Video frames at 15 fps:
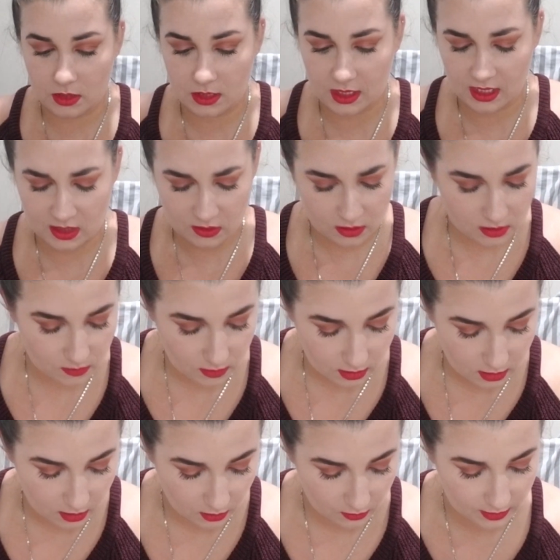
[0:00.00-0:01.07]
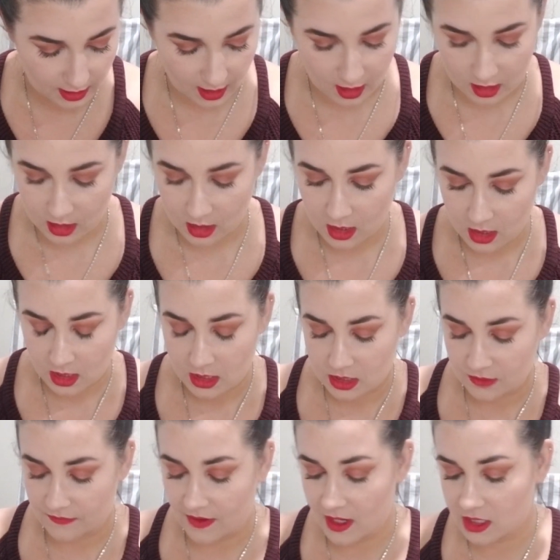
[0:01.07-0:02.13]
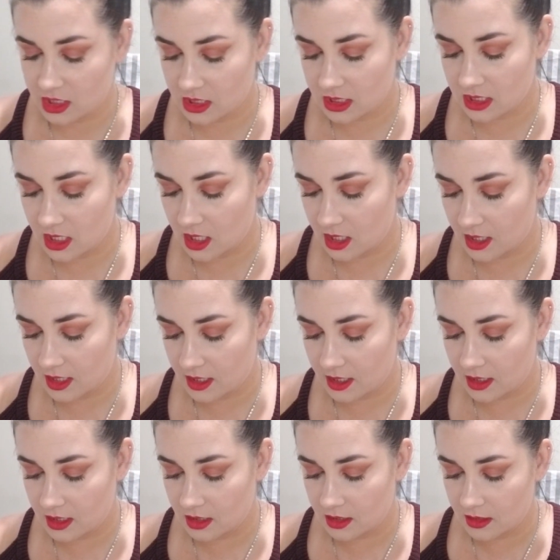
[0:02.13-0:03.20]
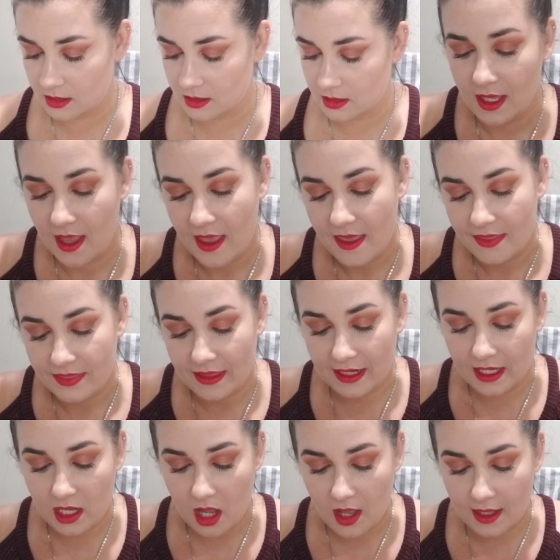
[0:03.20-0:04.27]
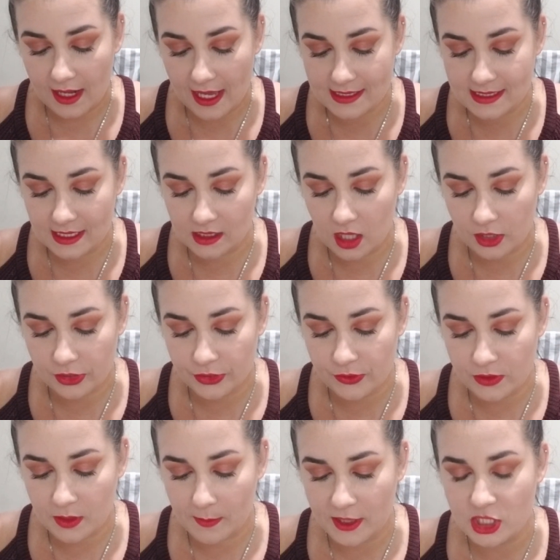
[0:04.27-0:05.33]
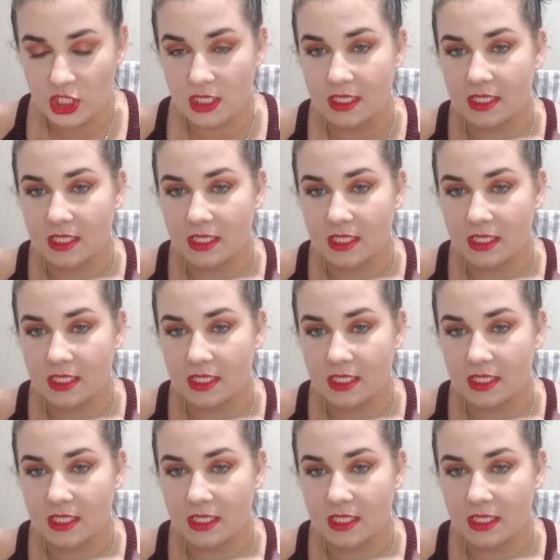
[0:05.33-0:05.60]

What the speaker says: Did I do this one? No, yeah, it's Fashion Tide. Then I got Estee Lauder New Dimension